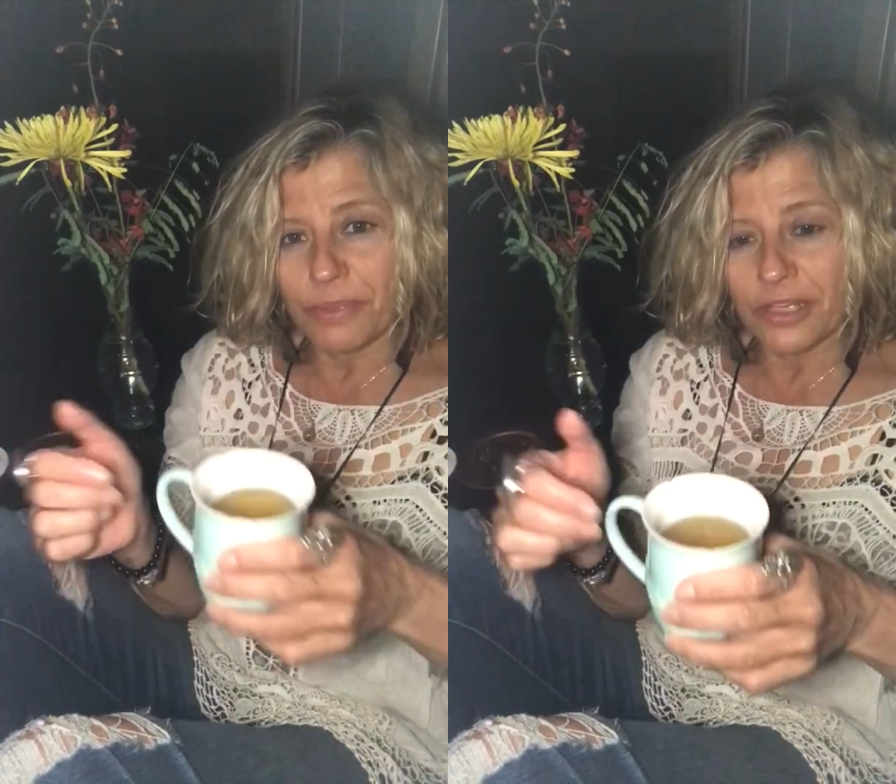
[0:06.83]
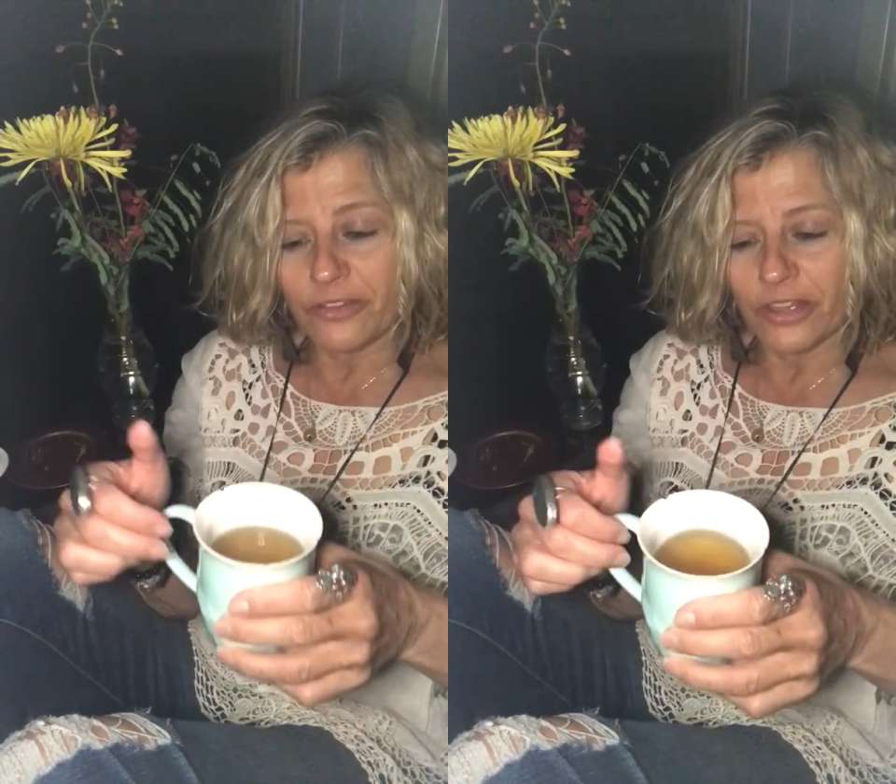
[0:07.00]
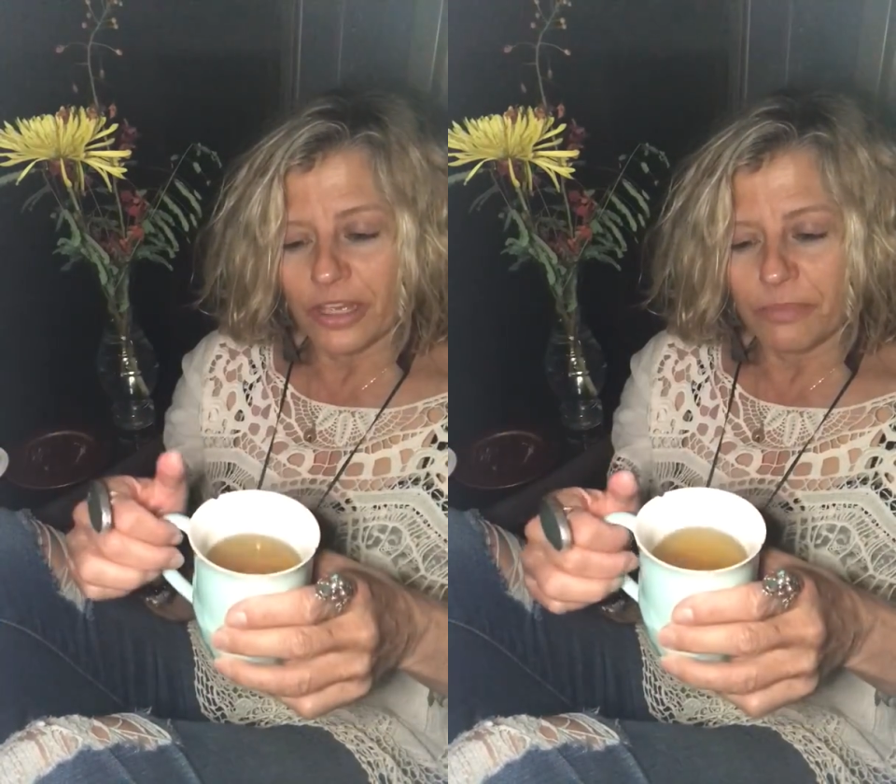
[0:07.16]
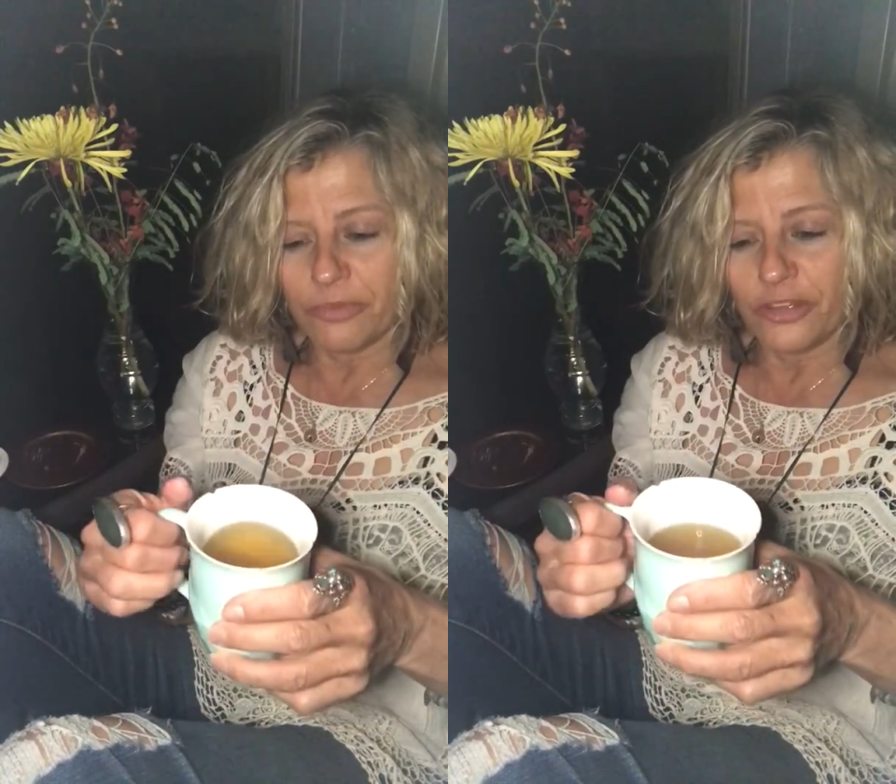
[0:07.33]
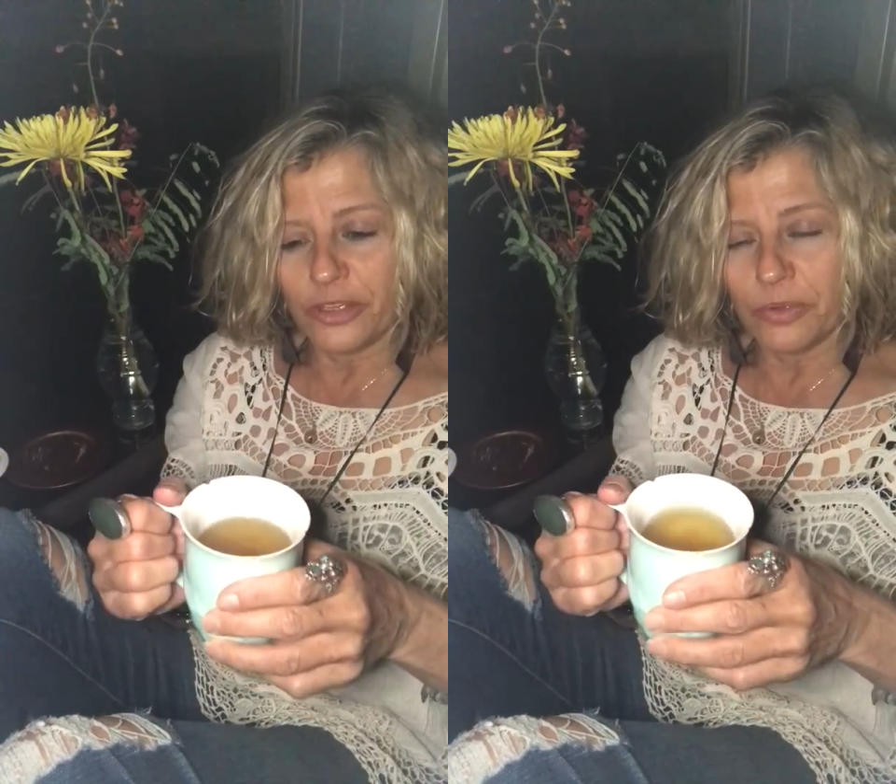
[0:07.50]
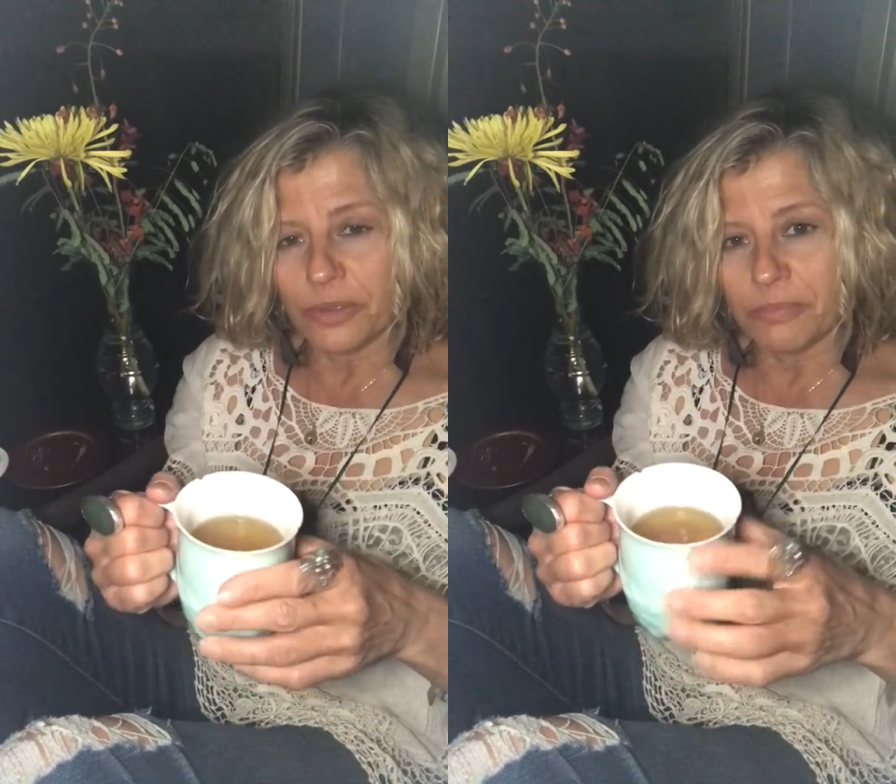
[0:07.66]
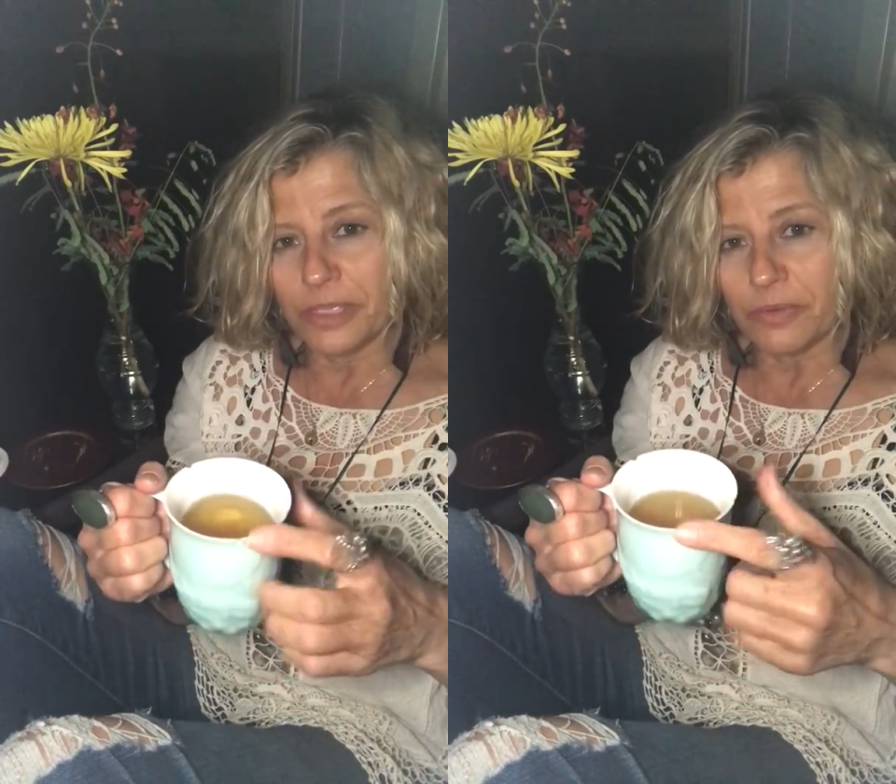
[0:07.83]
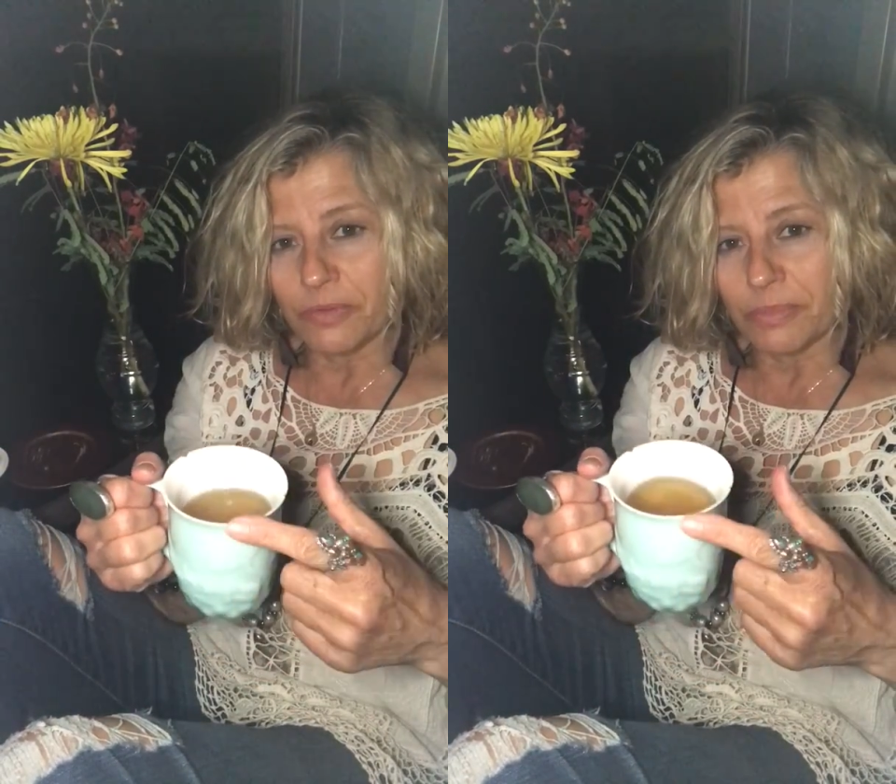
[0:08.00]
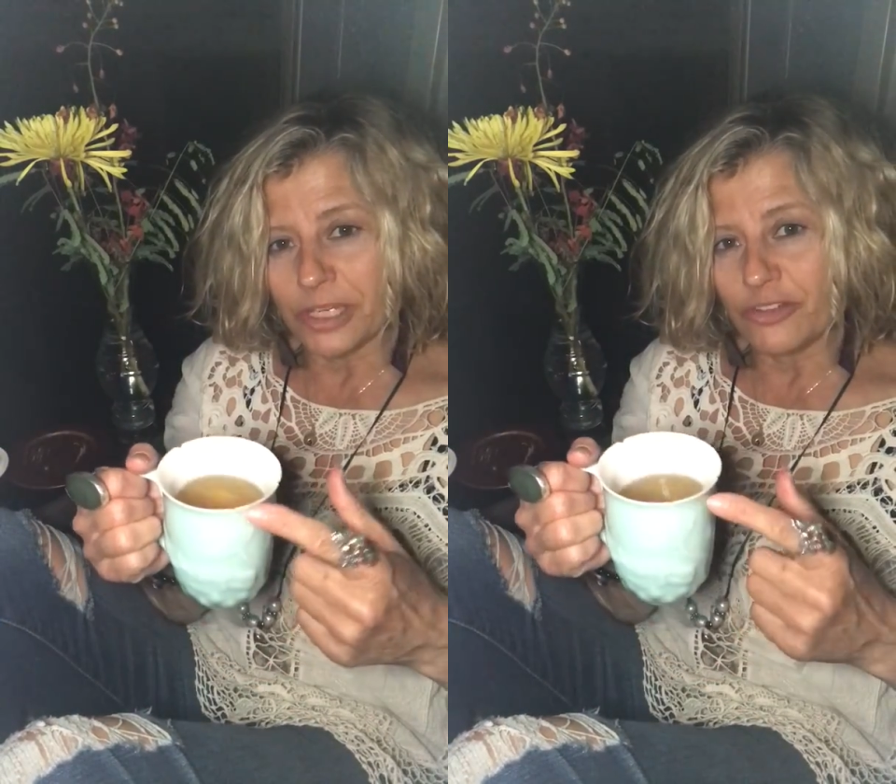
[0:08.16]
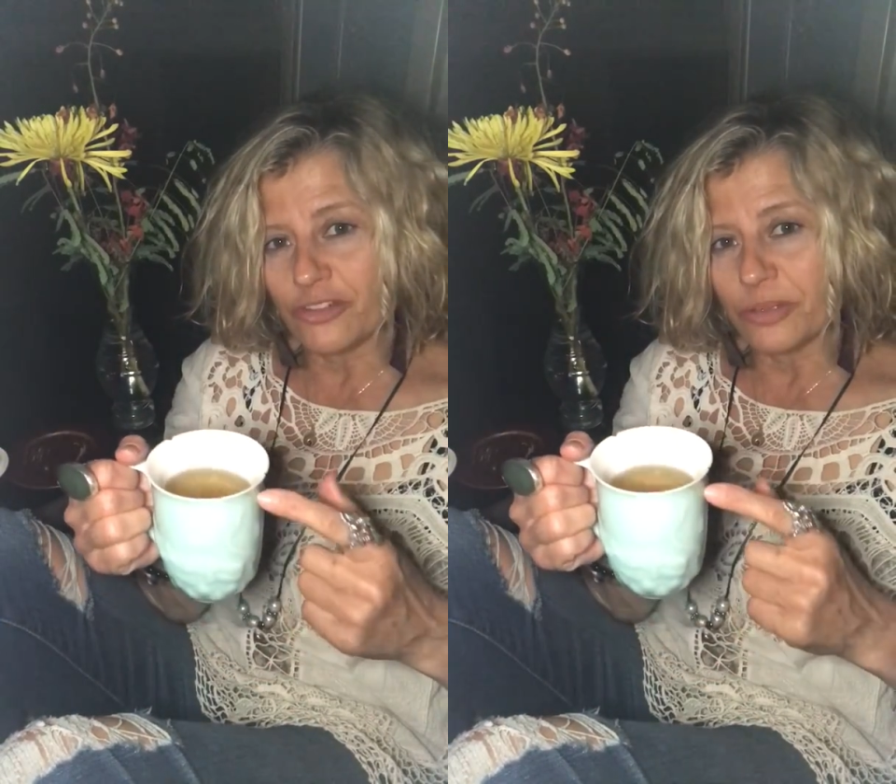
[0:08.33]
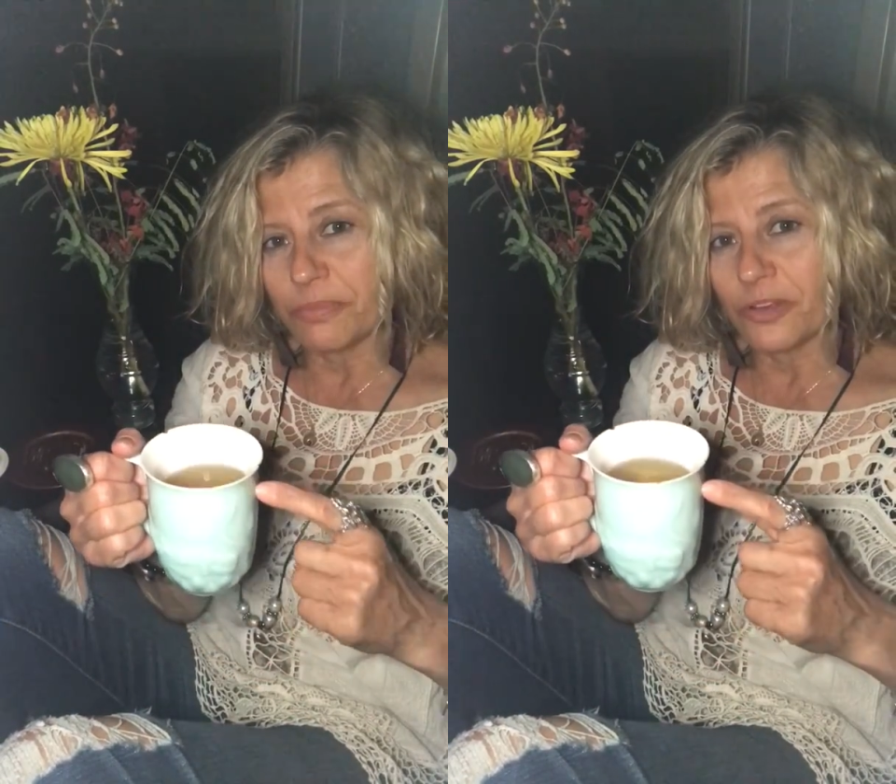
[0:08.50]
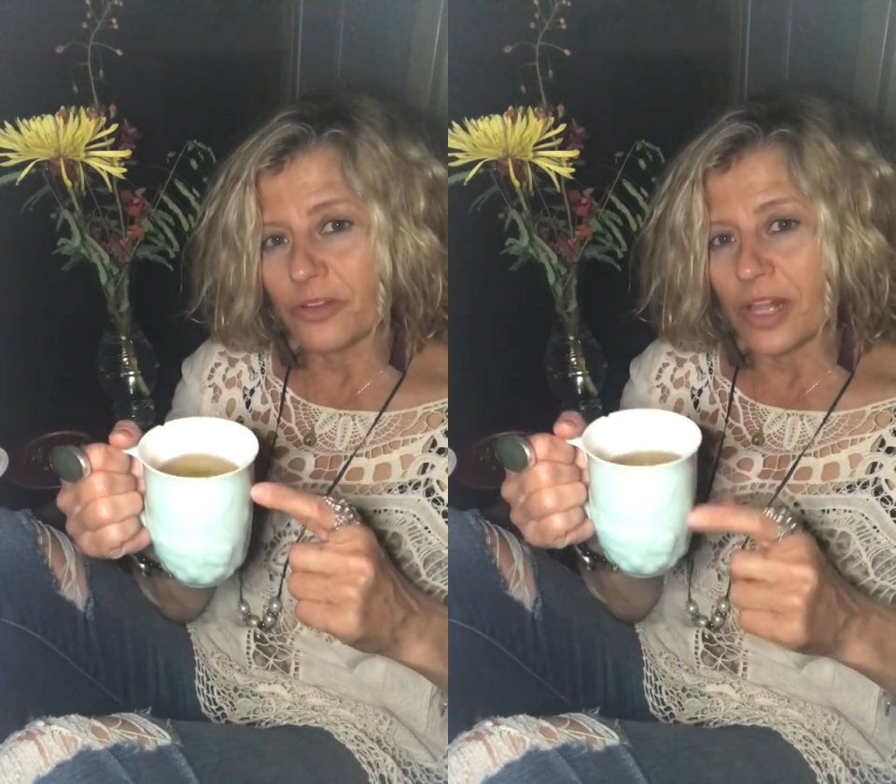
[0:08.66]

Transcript: bedtime tea with me with my chipped